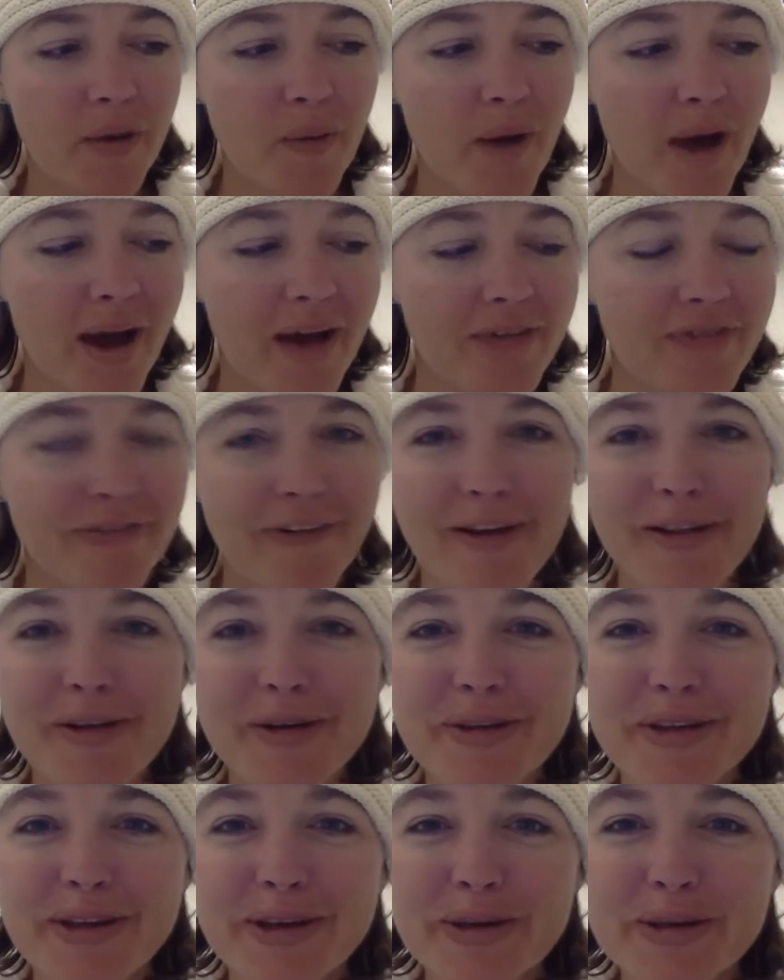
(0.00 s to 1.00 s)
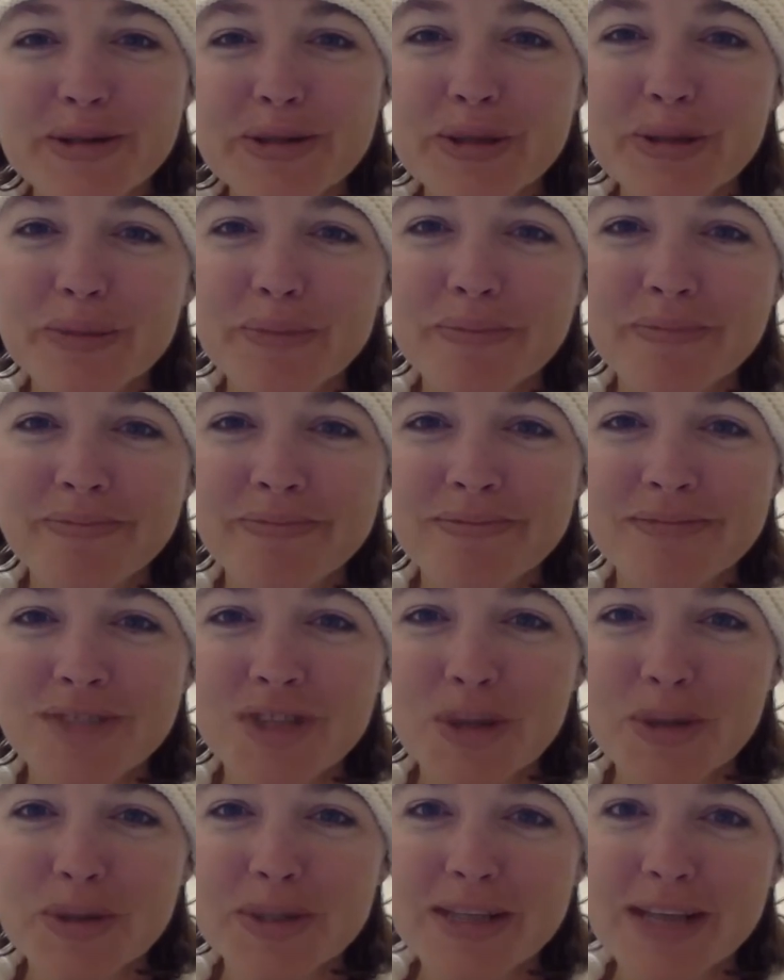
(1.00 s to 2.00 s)
why I follow the YouTube
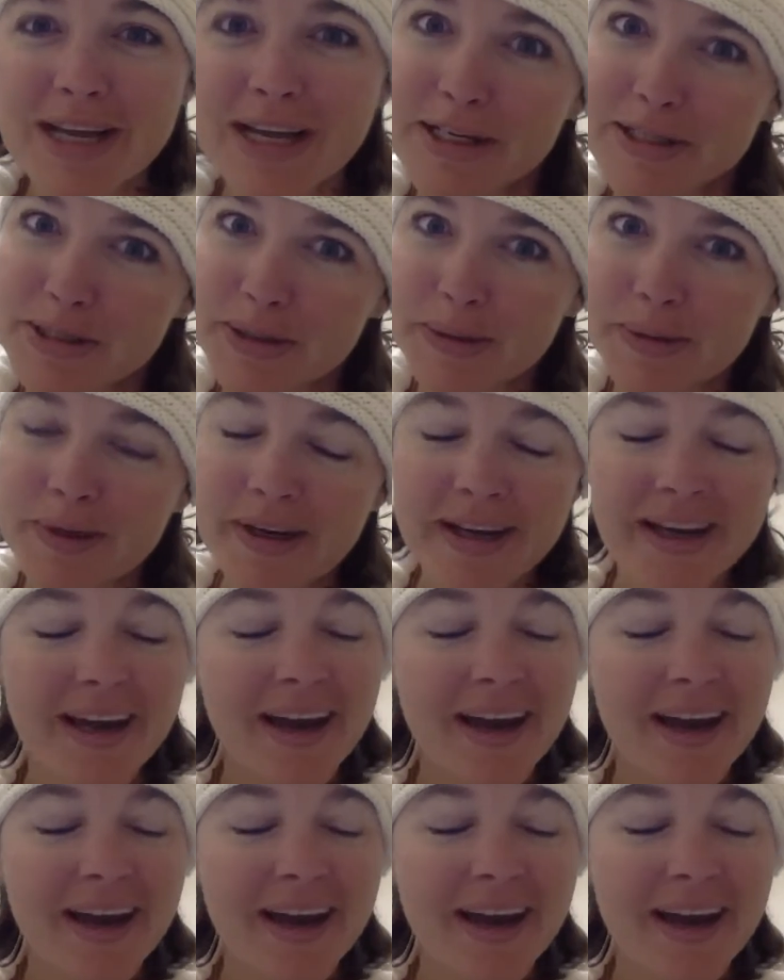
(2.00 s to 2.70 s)
shows that I do,